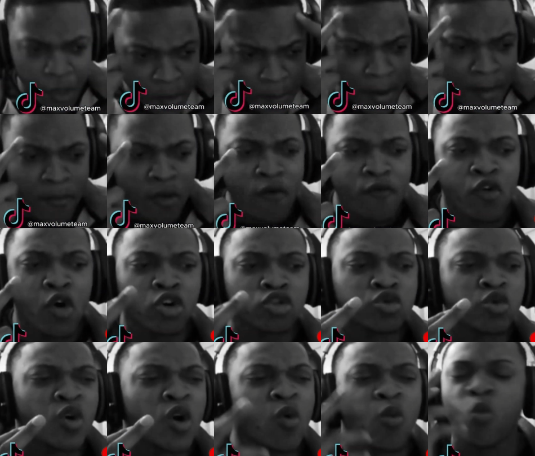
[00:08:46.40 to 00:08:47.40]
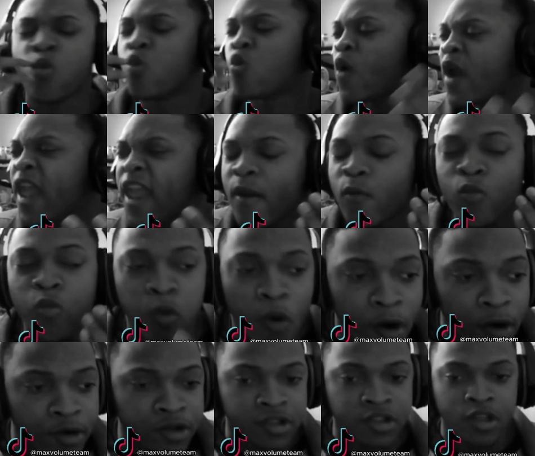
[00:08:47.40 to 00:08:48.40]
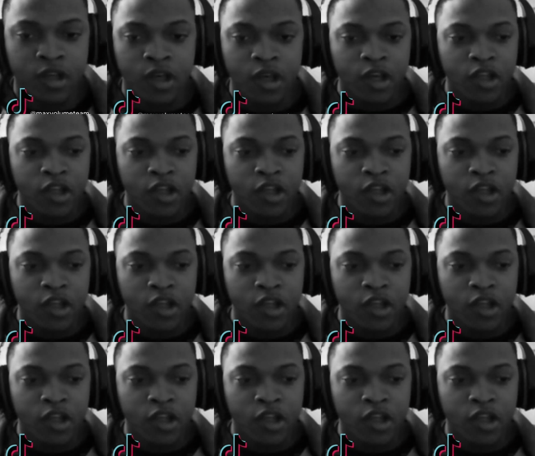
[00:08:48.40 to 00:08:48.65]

are people who've gone through it way worse.